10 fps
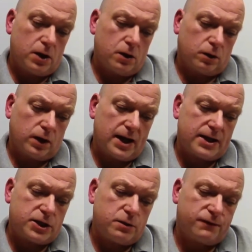
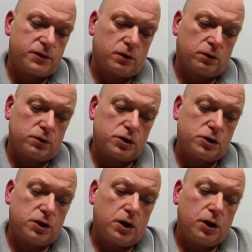unless you have told
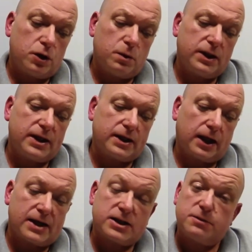us you will need a
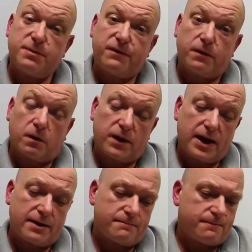license before
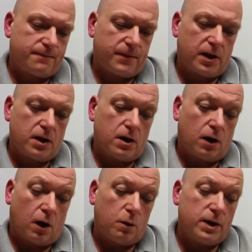then,
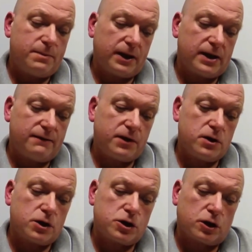or we believe that
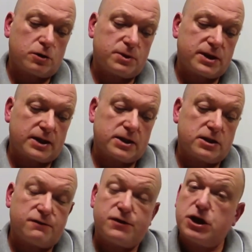your circumstances
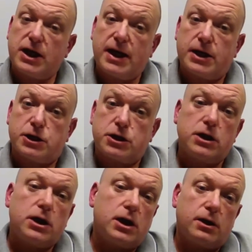have changed.
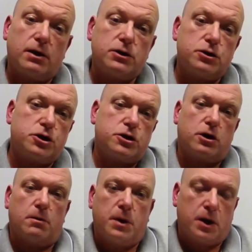Now I'll just
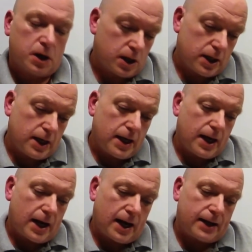stop there,
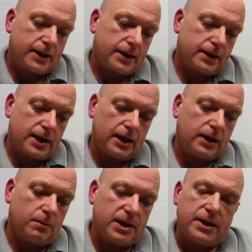and that
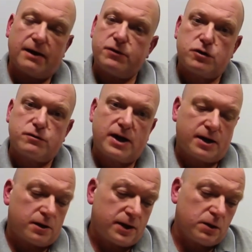little bit that I've just read
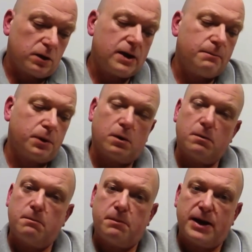out, the only
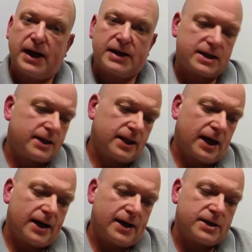important bit in
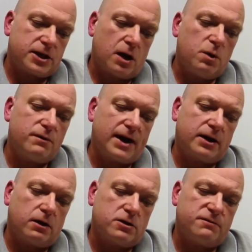that is our
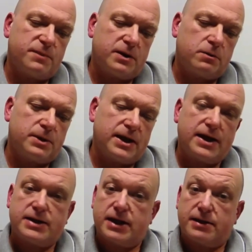records have been
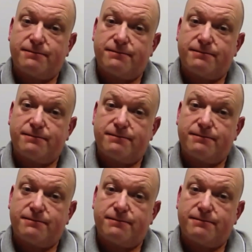updated.